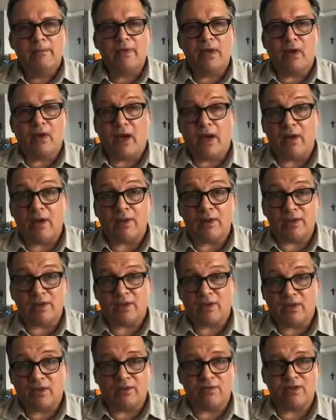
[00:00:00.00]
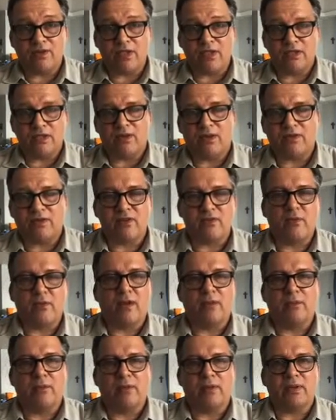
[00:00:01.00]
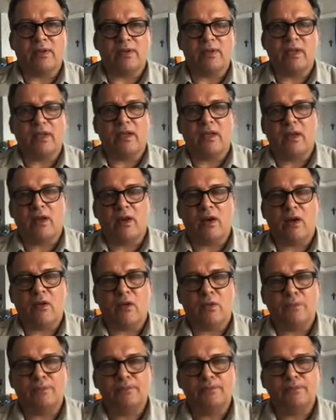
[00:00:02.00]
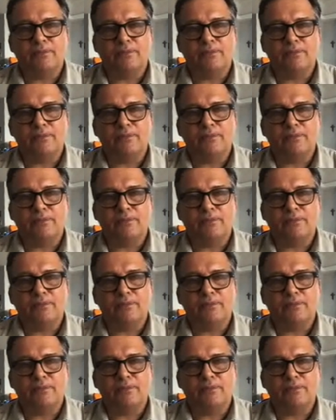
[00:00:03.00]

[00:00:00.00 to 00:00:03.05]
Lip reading: Now I was obviously not the one, but anyhow,